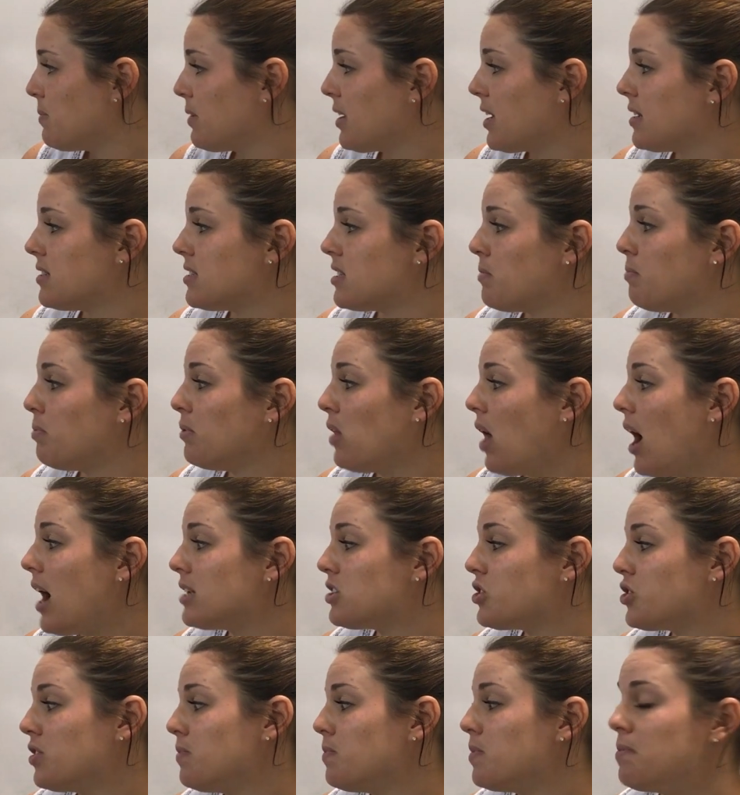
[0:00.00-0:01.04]
because the
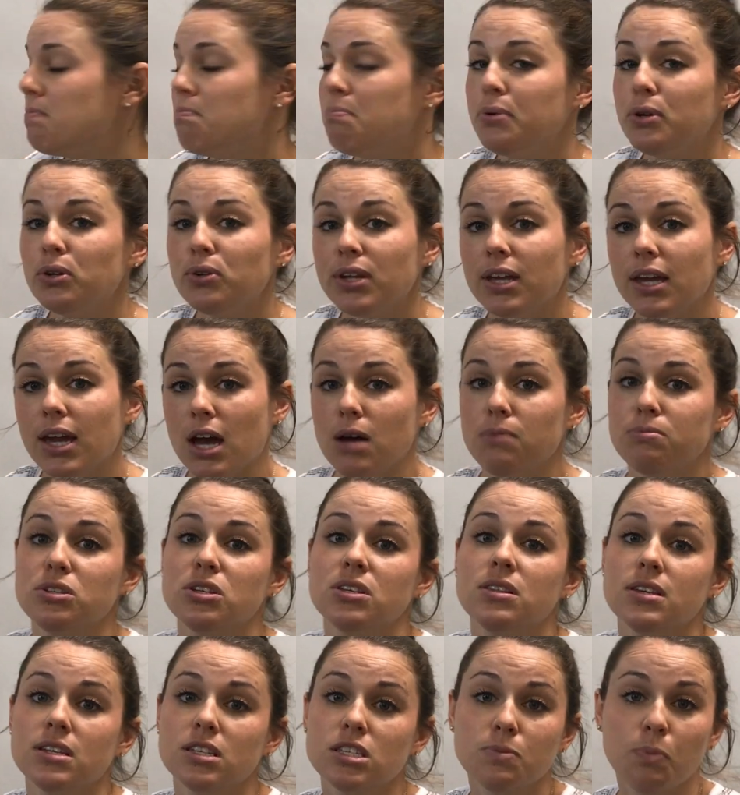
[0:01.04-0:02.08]
plot should have been building up
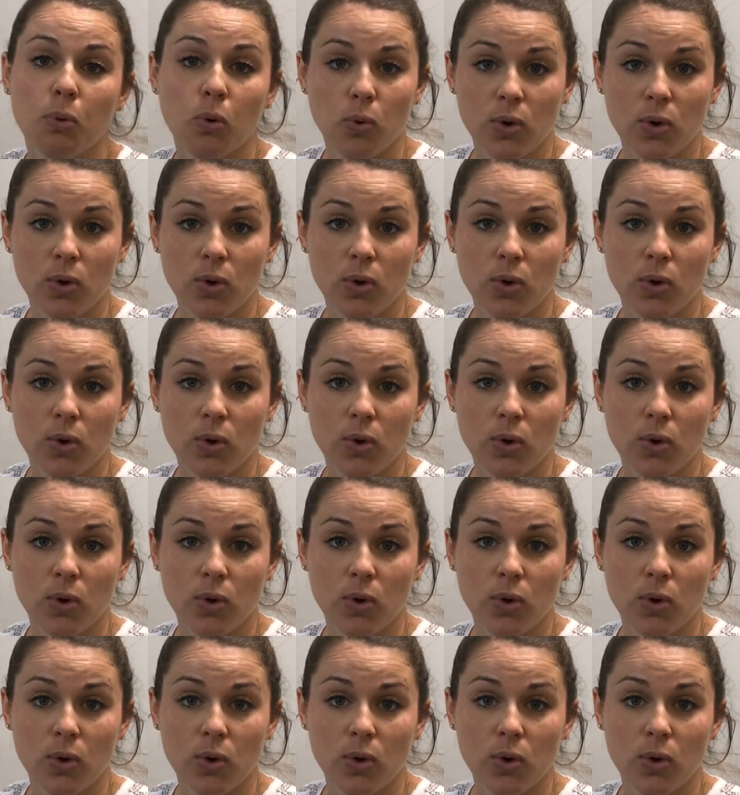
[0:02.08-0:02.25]
to this